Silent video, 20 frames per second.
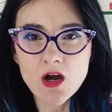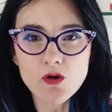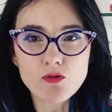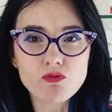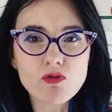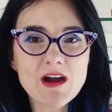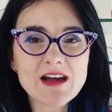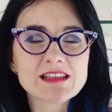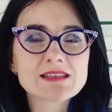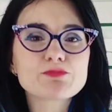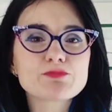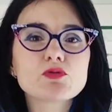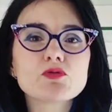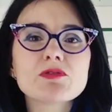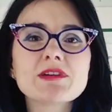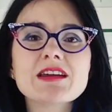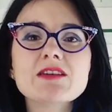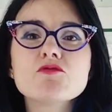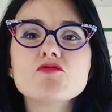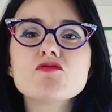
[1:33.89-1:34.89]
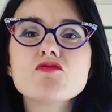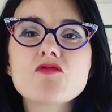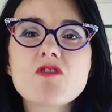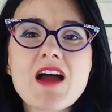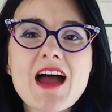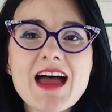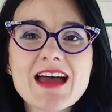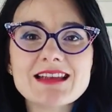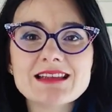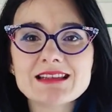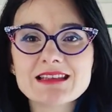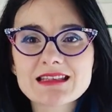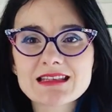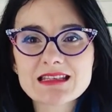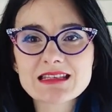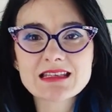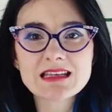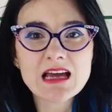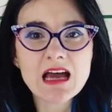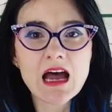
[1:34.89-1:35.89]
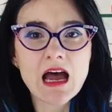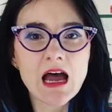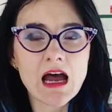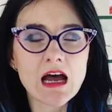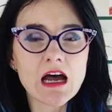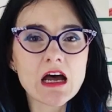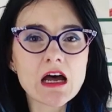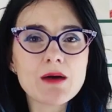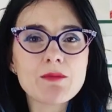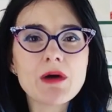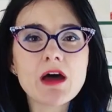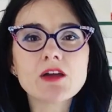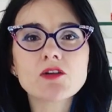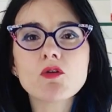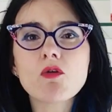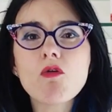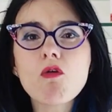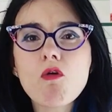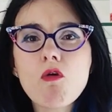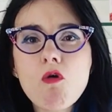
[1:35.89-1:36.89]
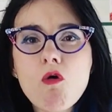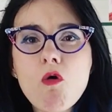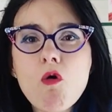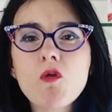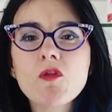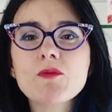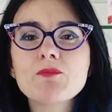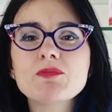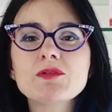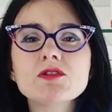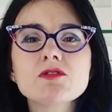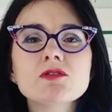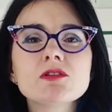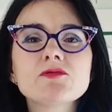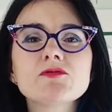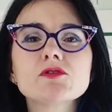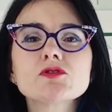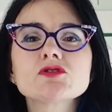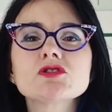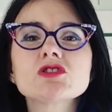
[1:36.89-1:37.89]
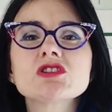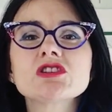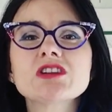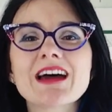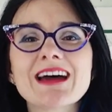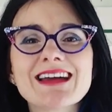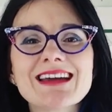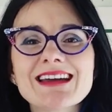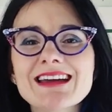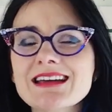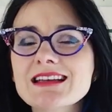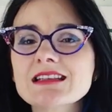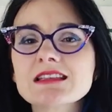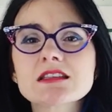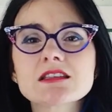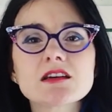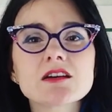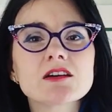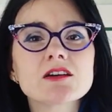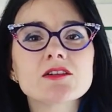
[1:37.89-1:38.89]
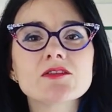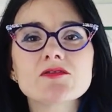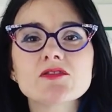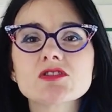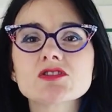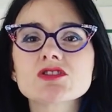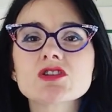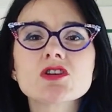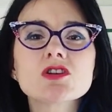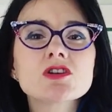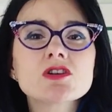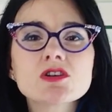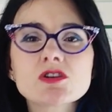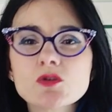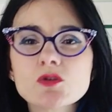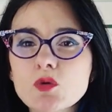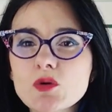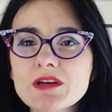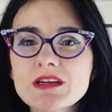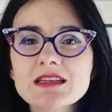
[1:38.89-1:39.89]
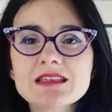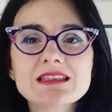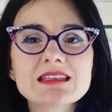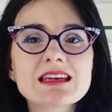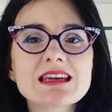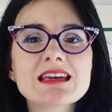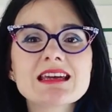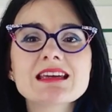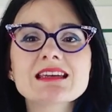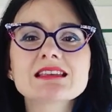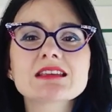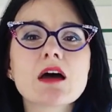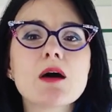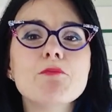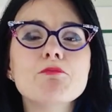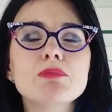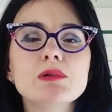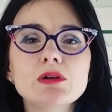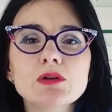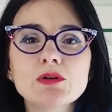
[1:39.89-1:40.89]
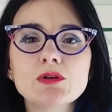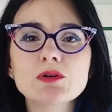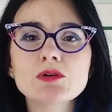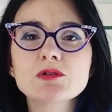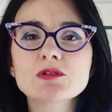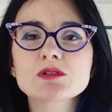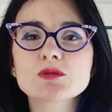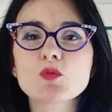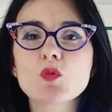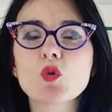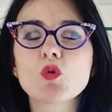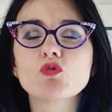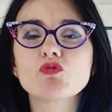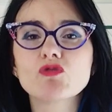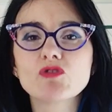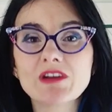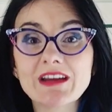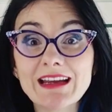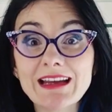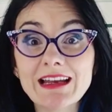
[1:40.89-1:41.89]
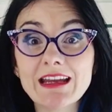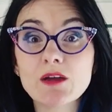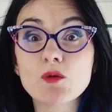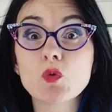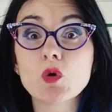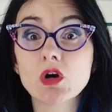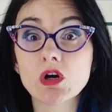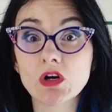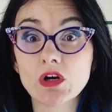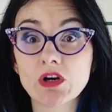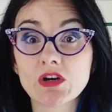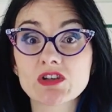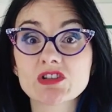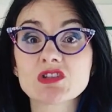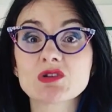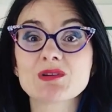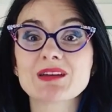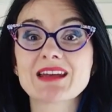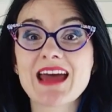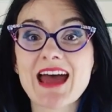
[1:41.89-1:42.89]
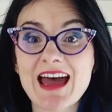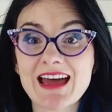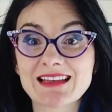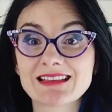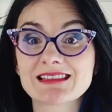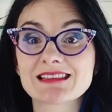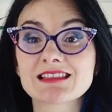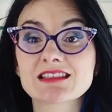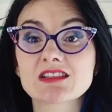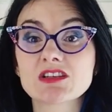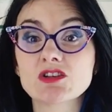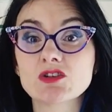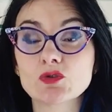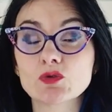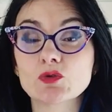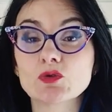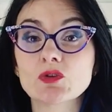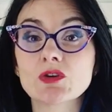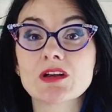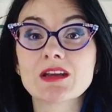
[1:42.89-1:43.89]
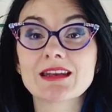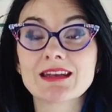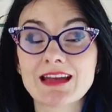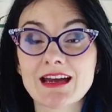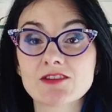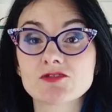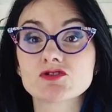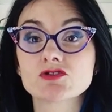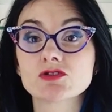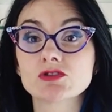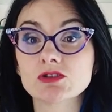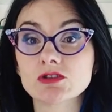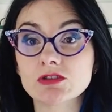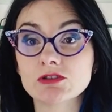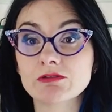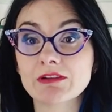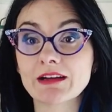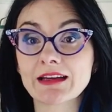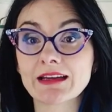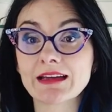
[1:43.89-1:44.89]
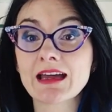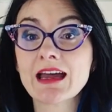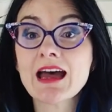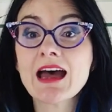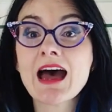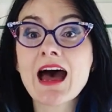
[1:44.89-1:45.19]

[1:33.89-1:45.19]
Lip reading: raspberry reds, and all the beautiful shades of turquoises and blues will really work to enhance your natural colouring